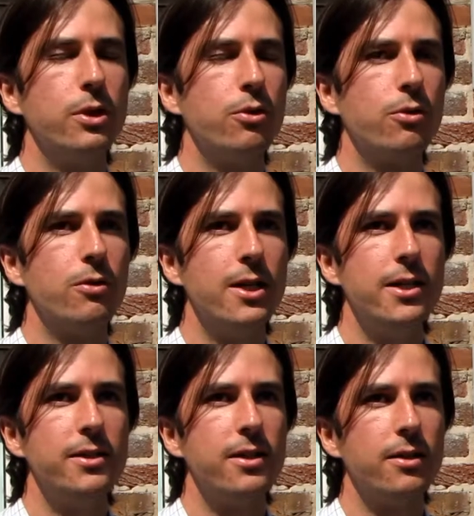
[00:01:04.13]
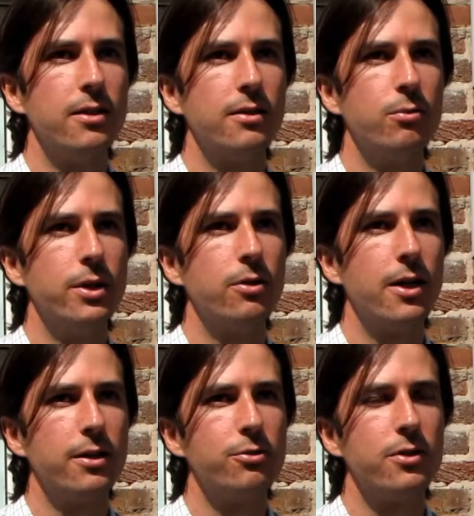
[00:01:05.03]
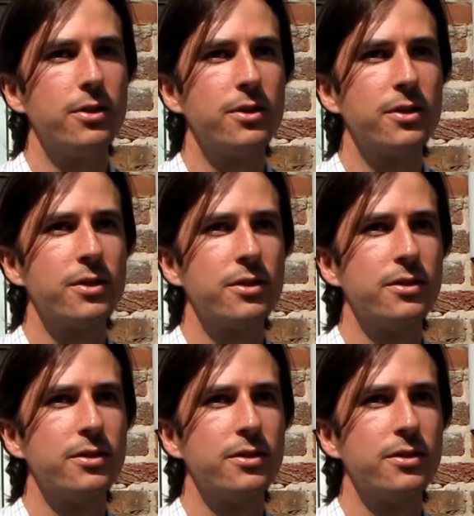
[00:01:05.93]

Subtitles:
with your colleagues and with your lecturers.